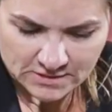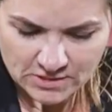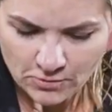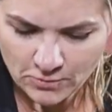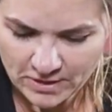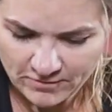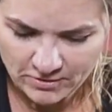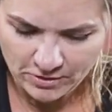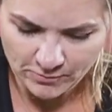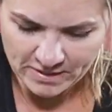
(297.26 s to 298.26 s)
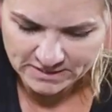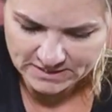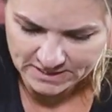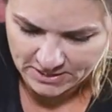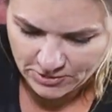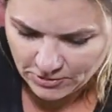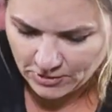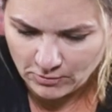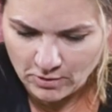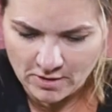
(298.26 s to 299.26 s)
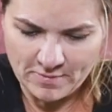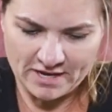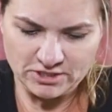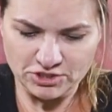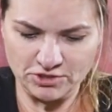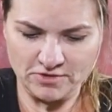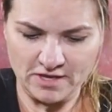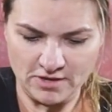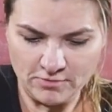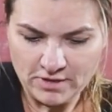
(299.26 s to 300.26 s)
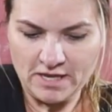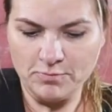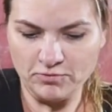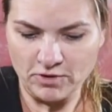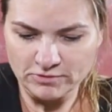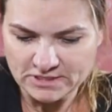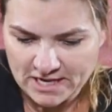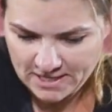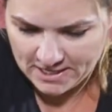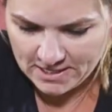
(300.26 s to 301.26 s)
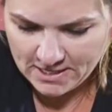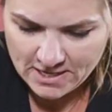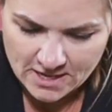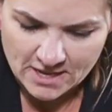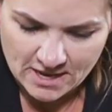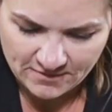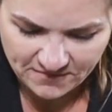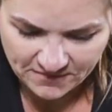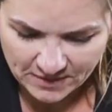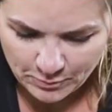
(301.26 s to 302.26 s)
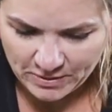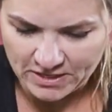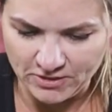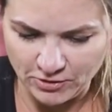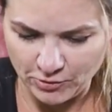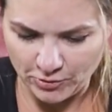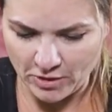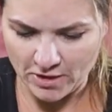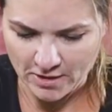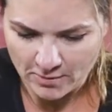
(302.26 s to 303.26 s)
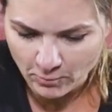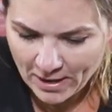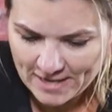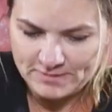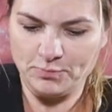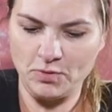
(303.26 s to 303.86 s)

So whenever you're mixing, you're going to want to make sure that you keep rotating and flipping your wet